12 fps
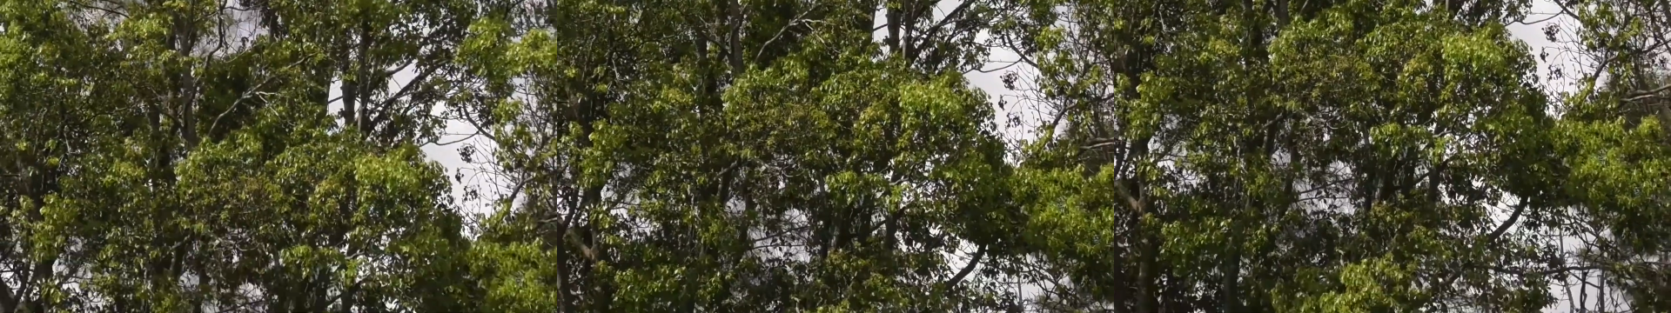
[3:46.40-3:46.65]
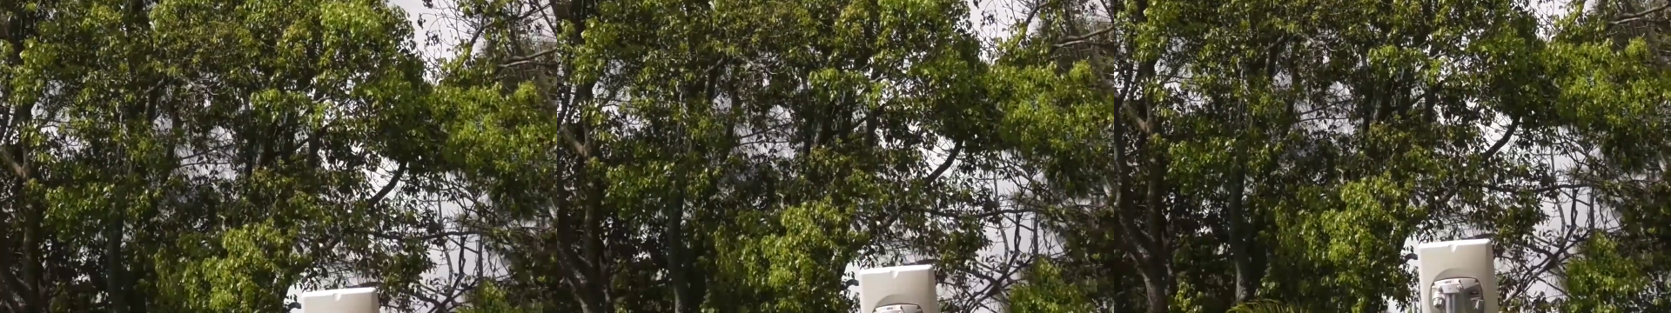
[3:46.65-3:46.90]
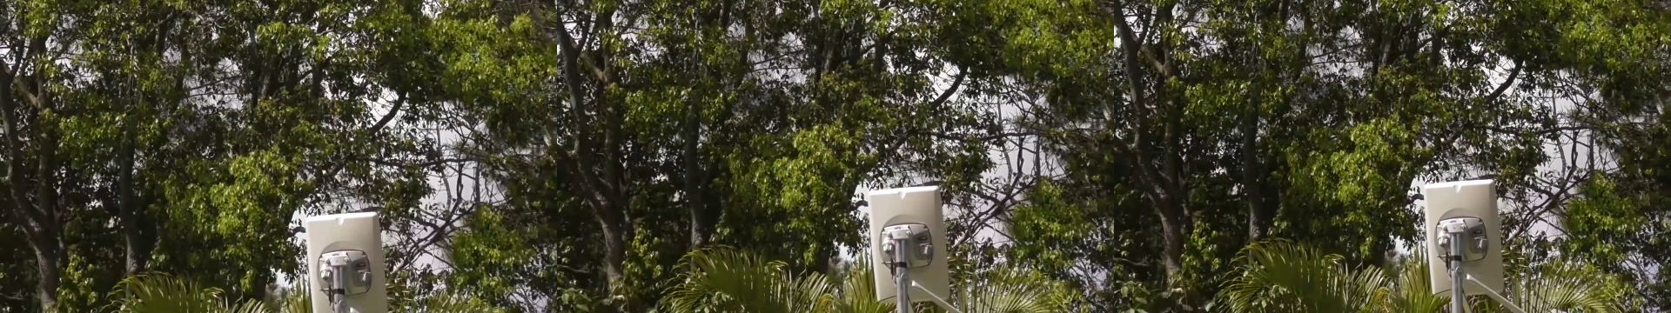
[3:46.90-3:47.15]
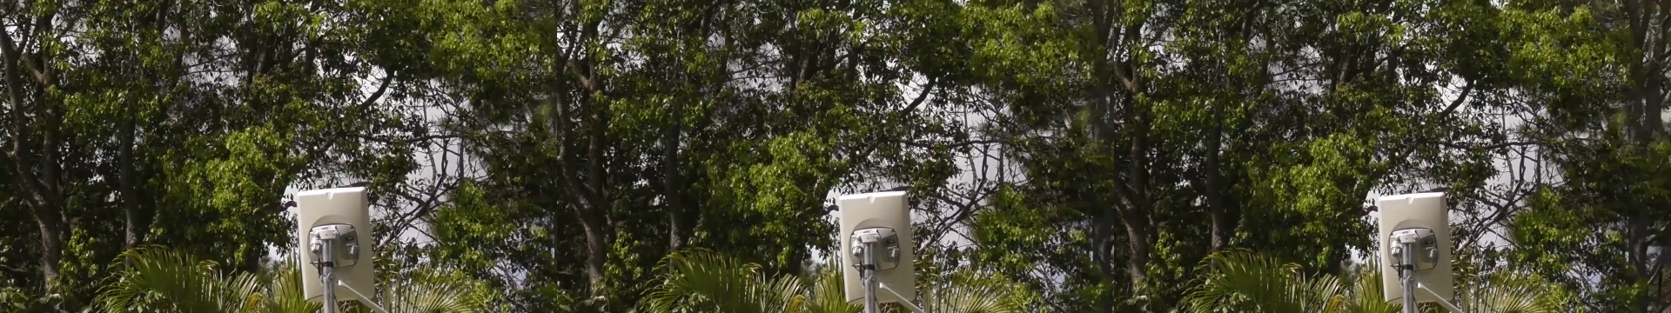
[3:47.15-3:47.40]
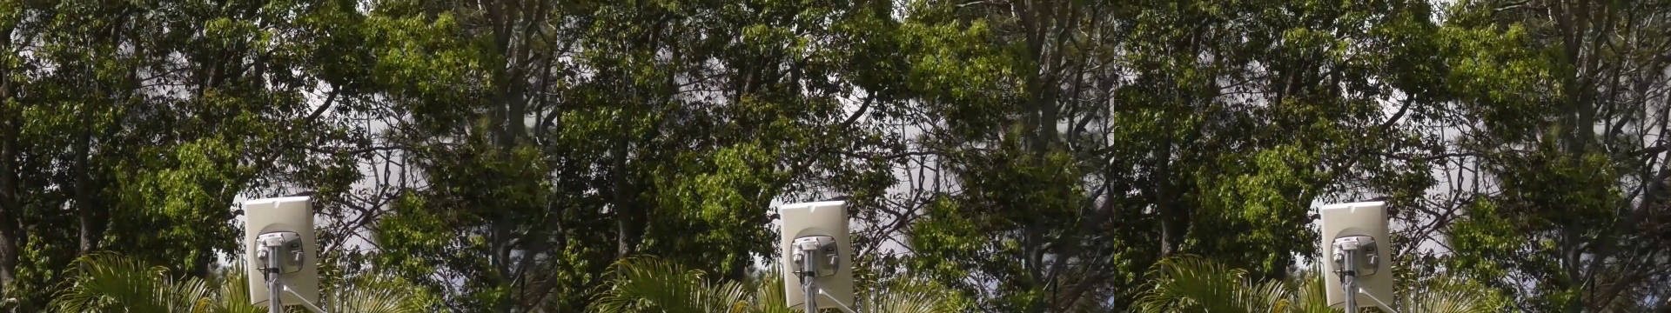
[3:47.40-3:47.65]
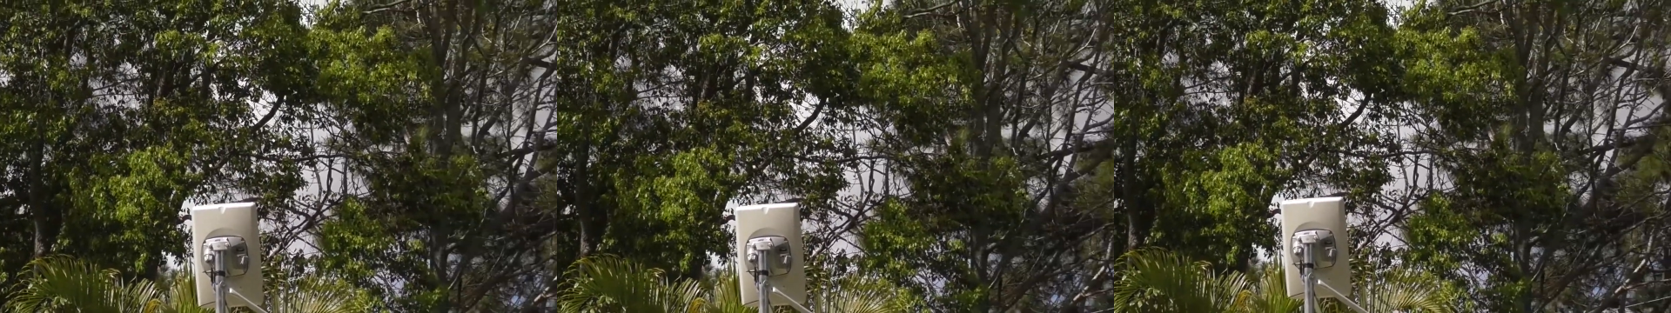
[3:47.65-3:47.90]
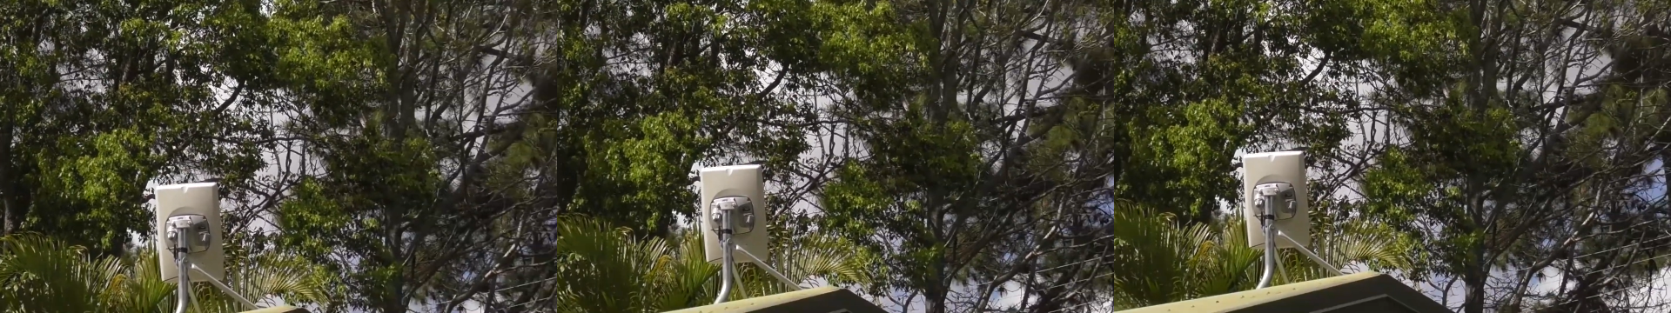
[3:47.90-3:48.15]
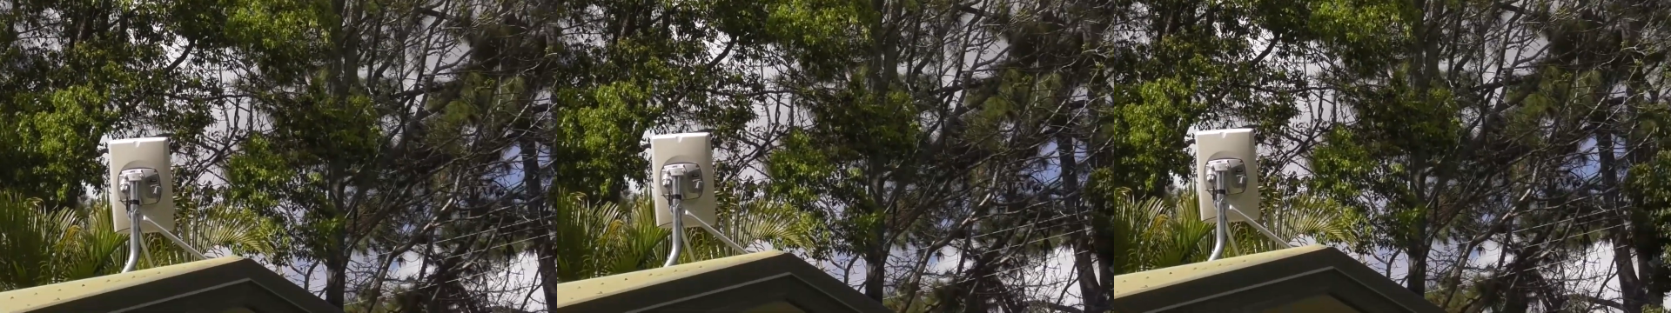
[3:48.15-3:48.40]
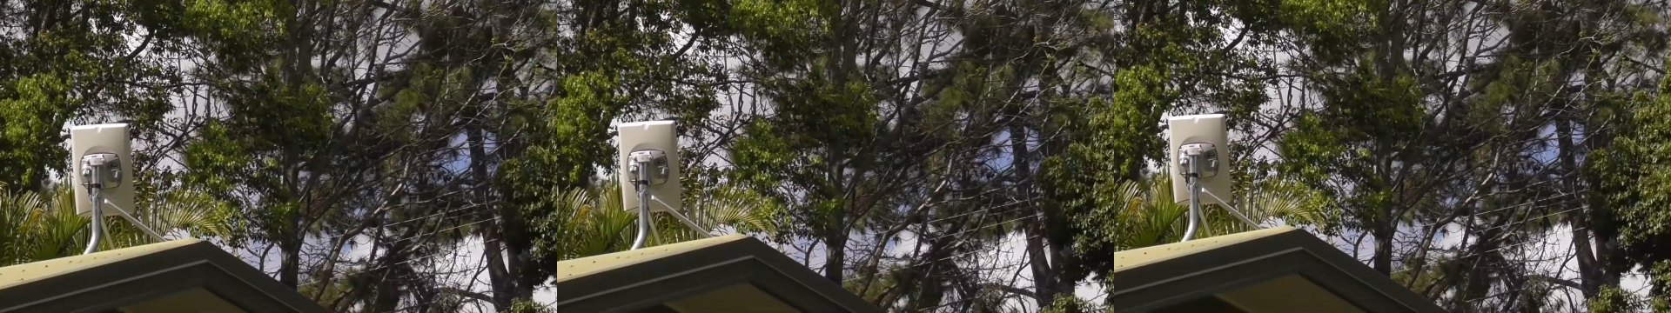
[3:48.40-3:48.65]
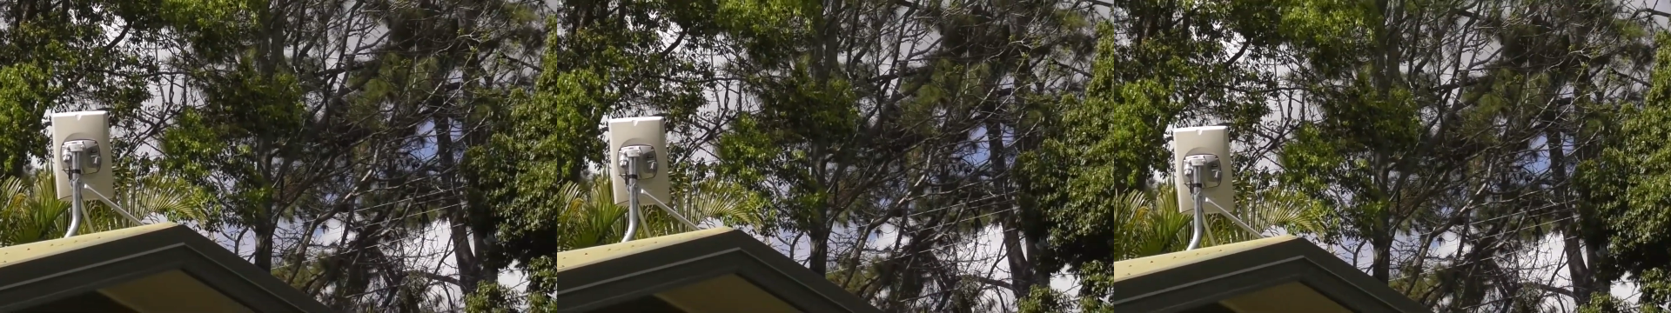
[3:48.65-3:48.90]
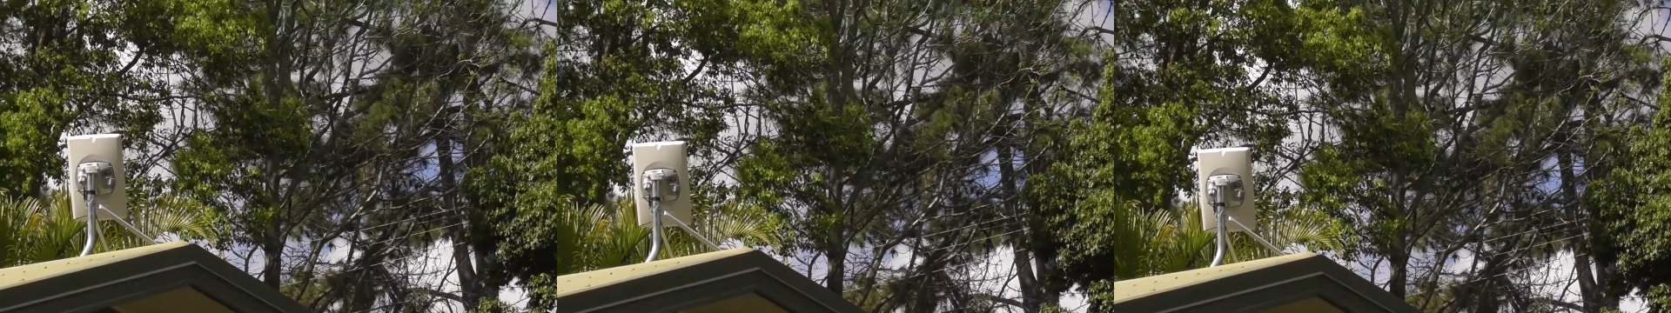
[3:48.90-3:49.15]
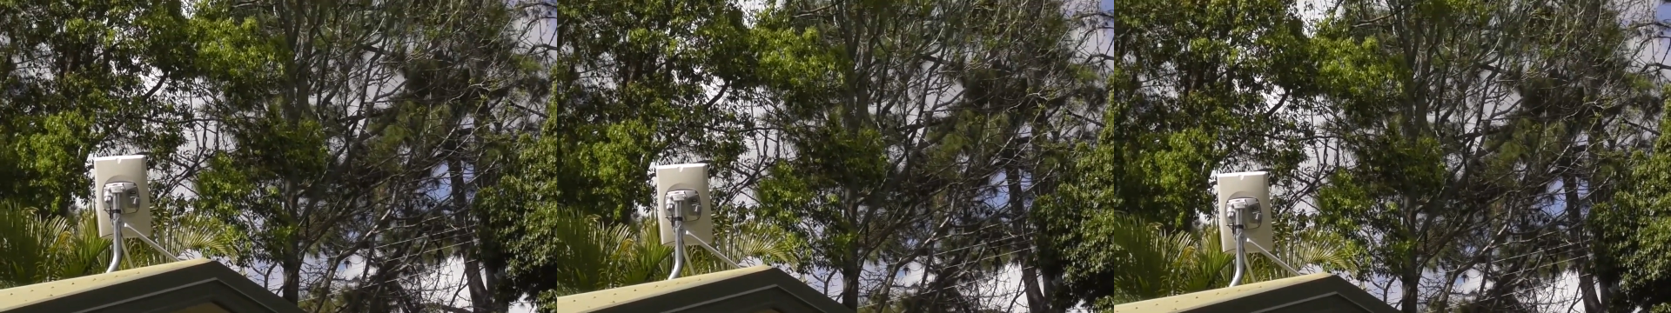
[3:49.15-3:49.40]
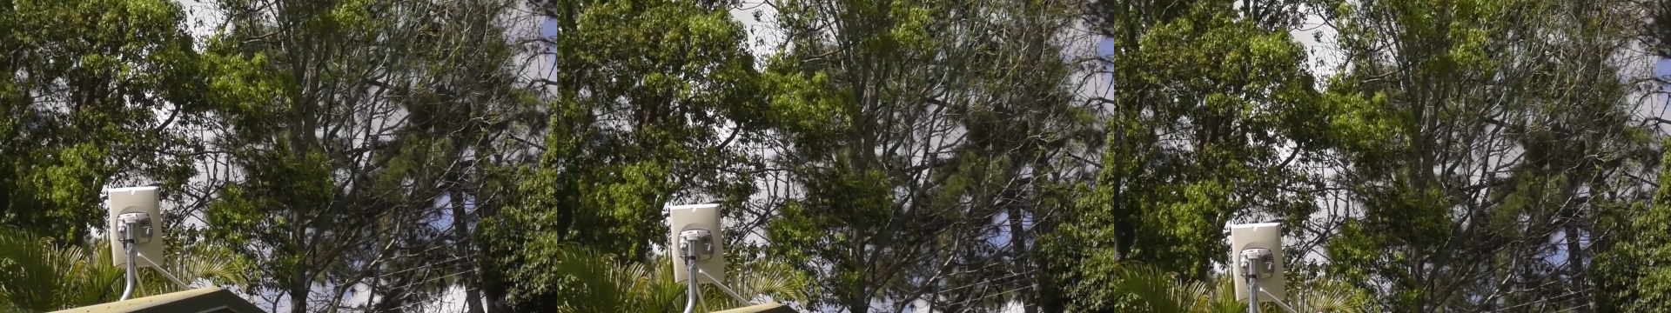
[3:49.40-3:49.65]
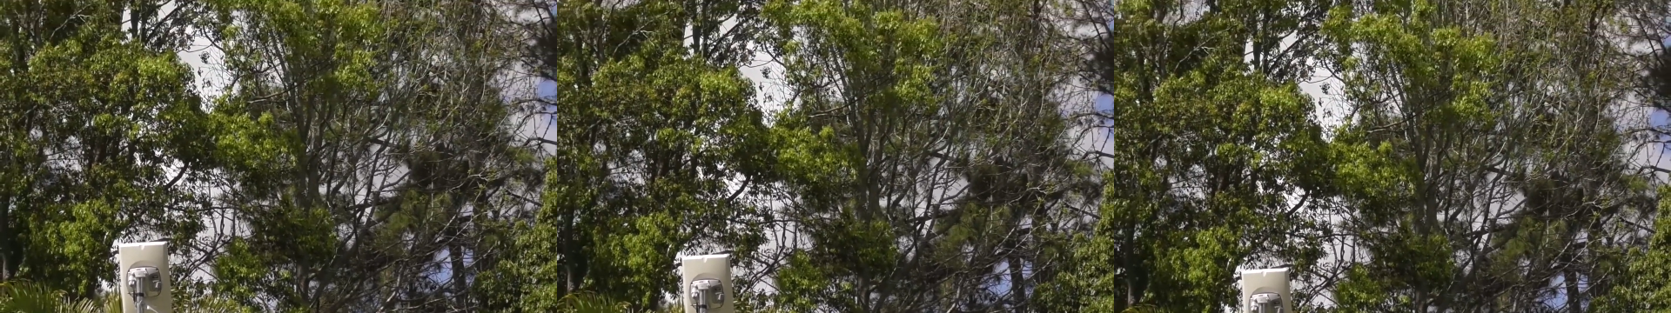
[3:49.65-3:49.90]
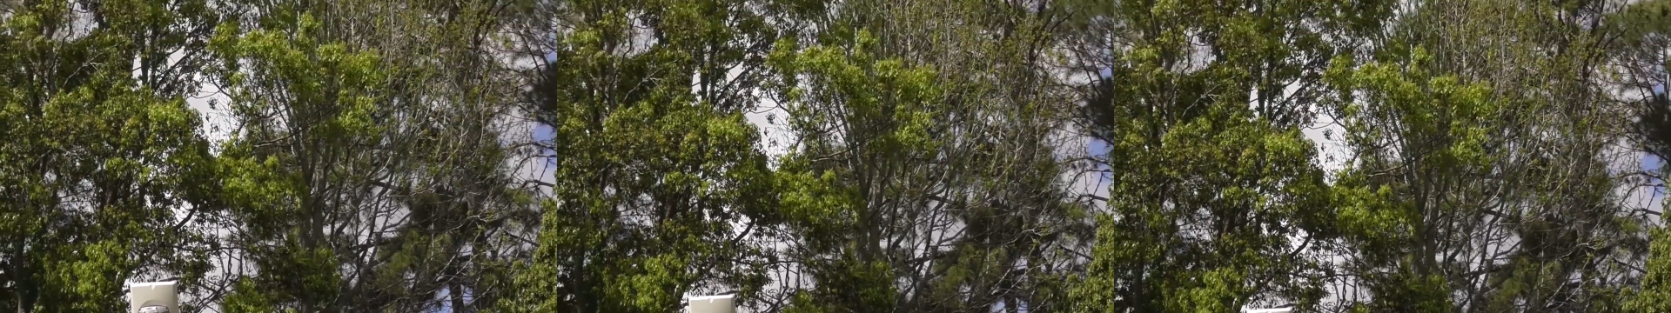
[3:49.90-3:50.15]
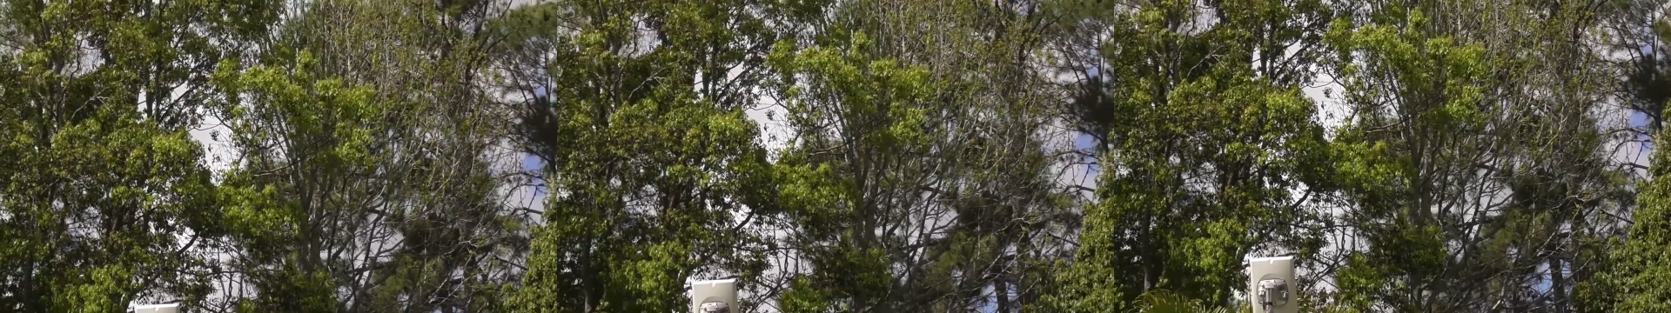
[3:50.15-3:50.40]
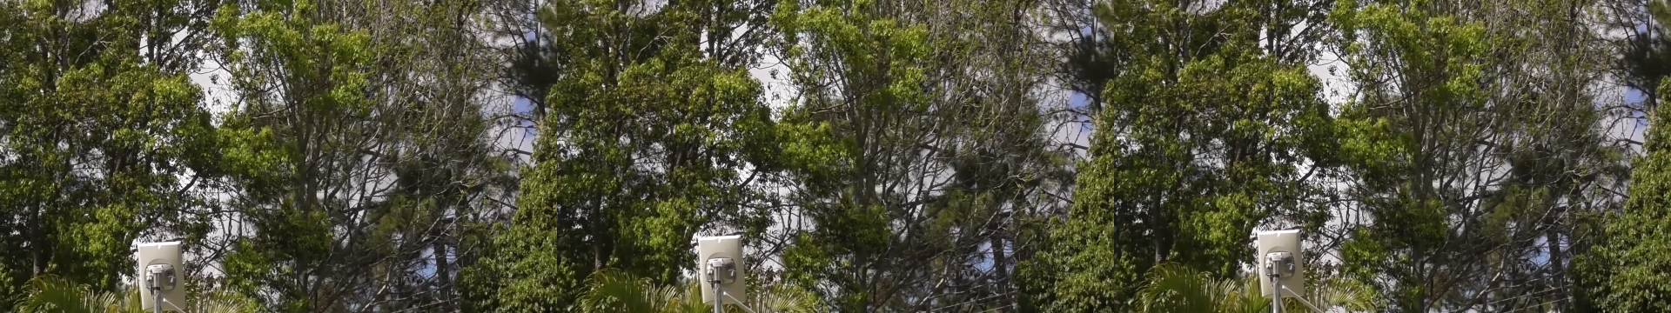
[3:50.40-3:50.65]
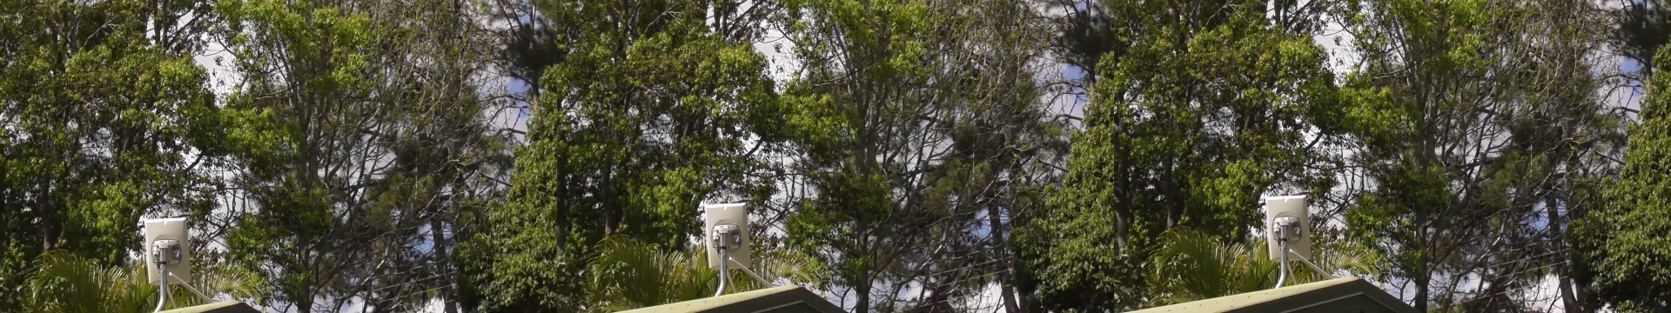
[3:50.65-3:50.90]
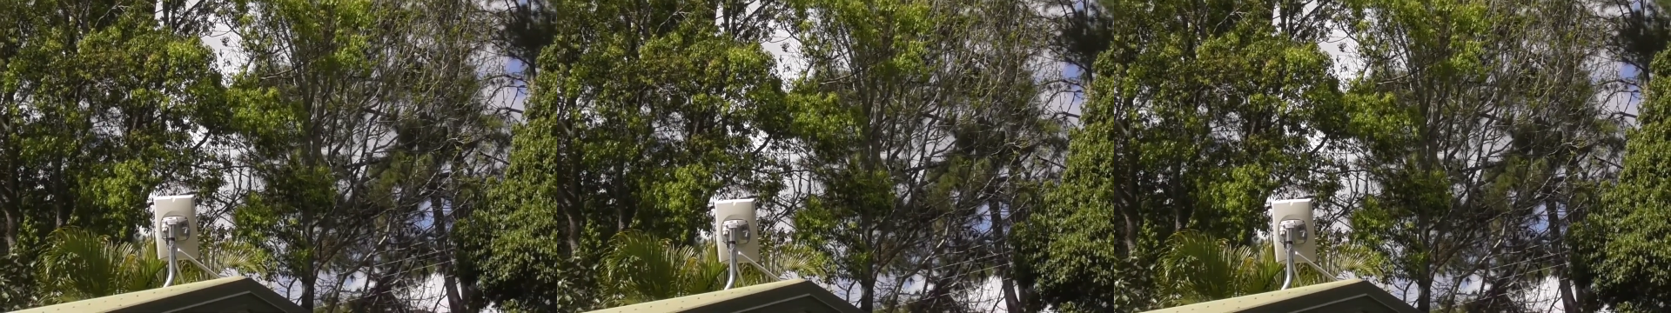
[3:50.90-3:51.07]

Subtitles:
(no speaker visible)